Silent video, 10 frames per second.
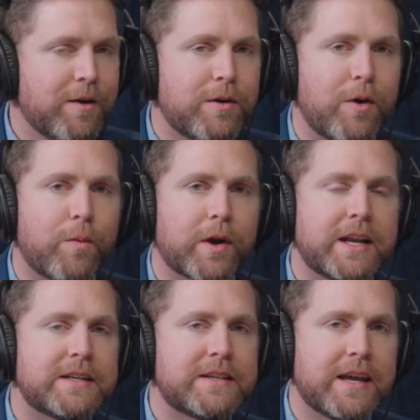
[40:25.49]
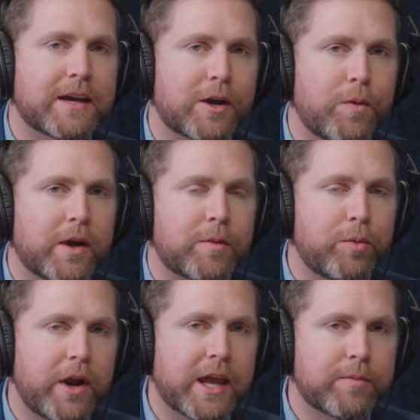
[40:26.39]
Well, we're going to take a quick
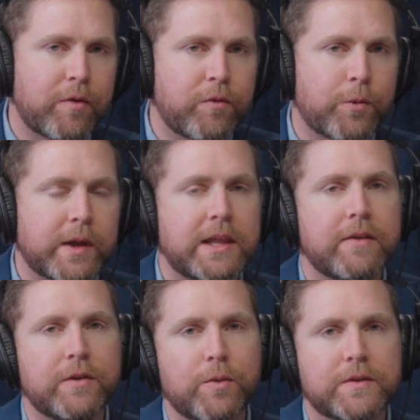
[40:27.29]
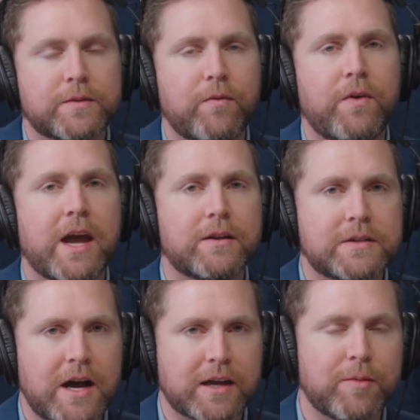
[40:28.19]
break before we leave you with some final
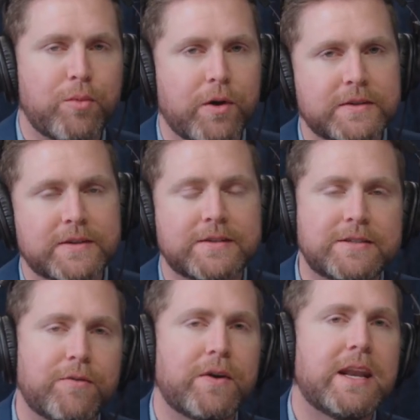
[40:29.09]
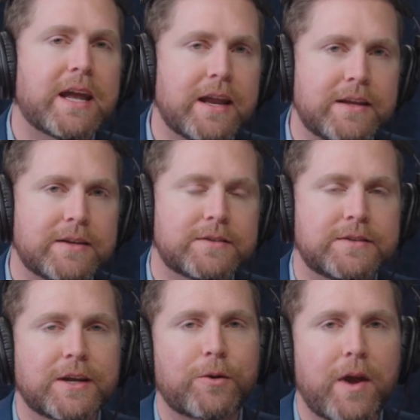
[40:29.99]
talking points. This is Defending Ideas.
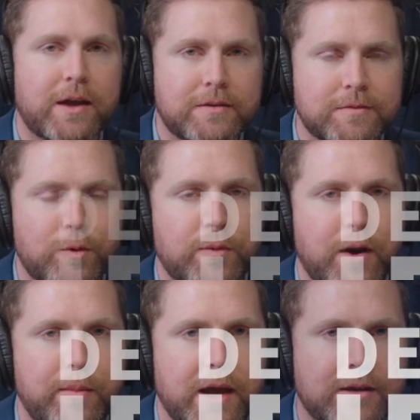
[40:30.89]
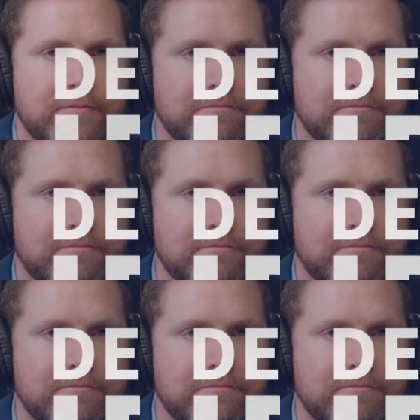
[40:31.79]
Stick around. We'll be right back.